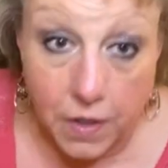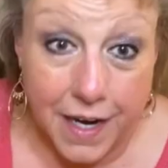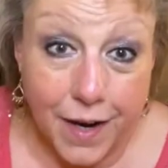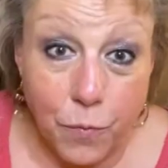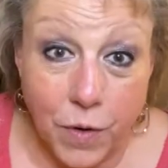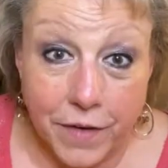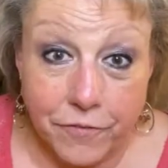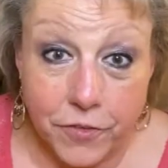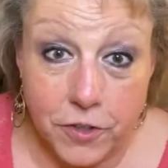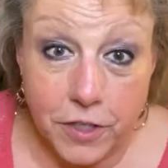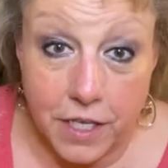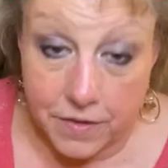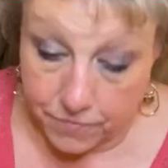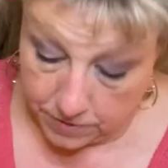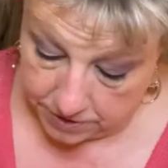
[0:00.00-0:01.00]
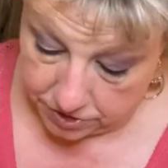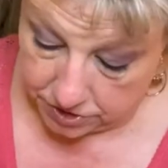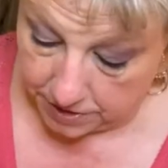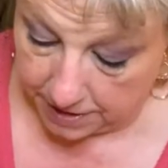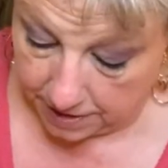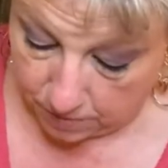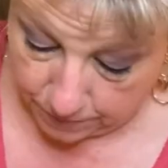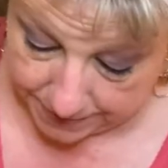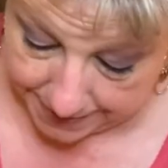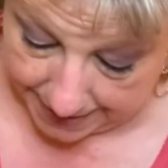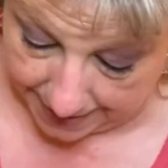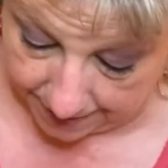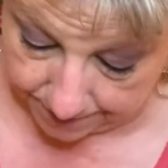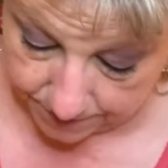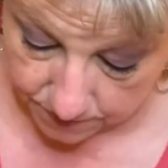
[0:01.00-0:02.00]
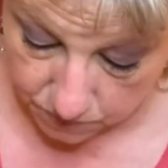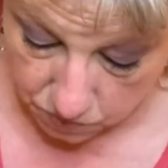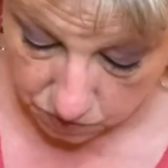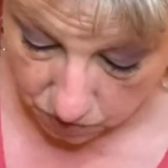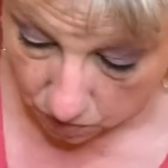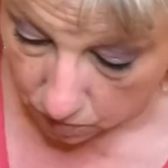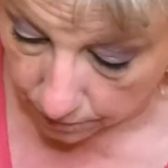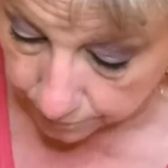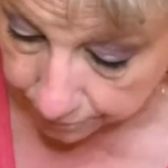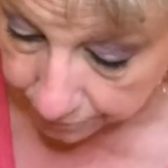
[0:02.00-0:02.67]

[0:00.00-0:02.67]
I want full coverage. I always have. So,